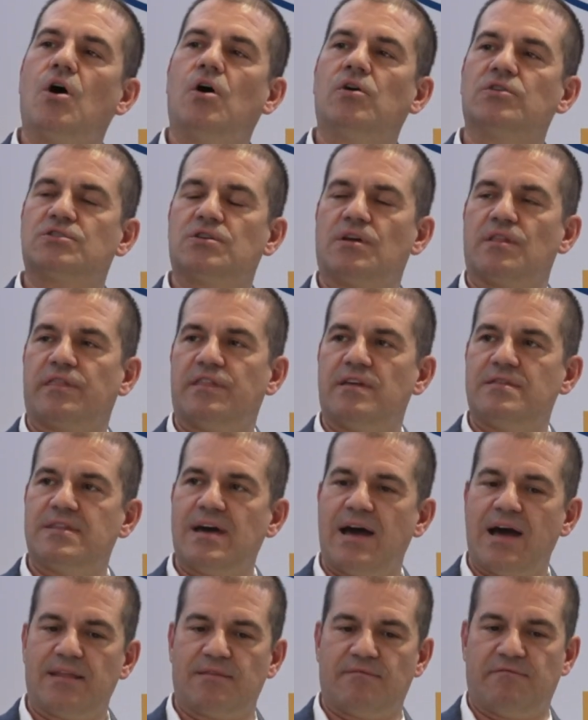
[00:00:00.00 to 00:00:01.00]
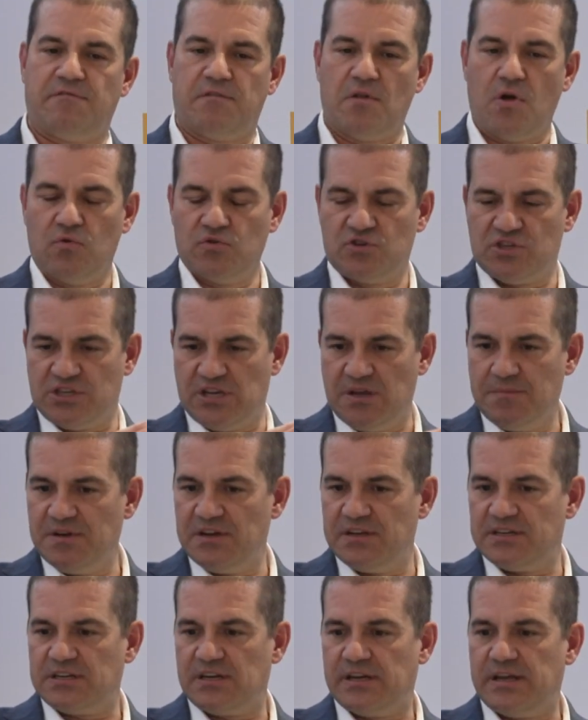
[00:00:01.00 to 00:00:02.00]
or something that flows
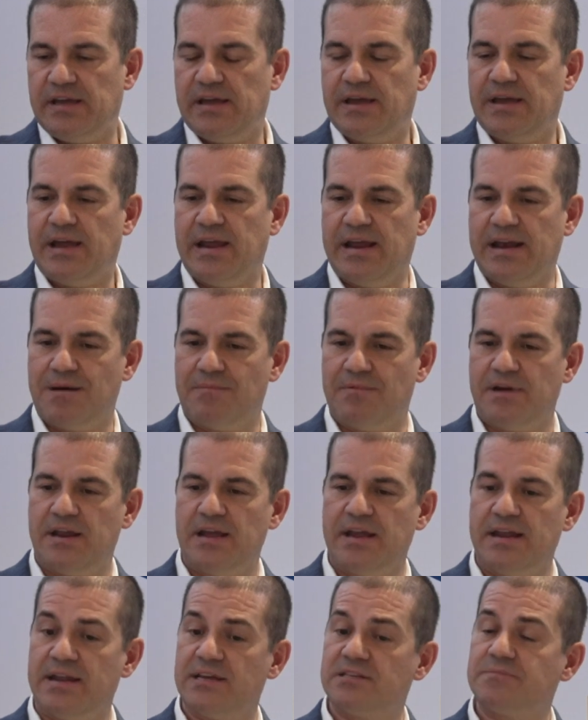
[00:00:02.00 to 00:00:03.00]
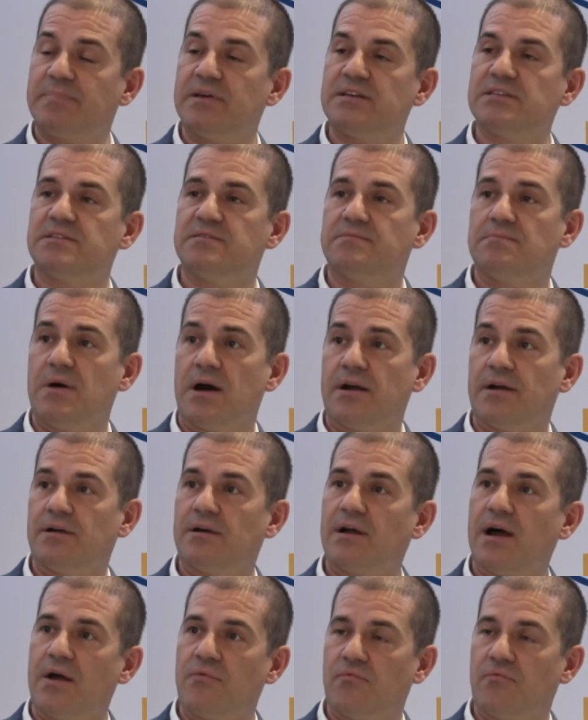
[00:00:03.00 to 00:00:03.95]
seamlessly in a very inexpensive manner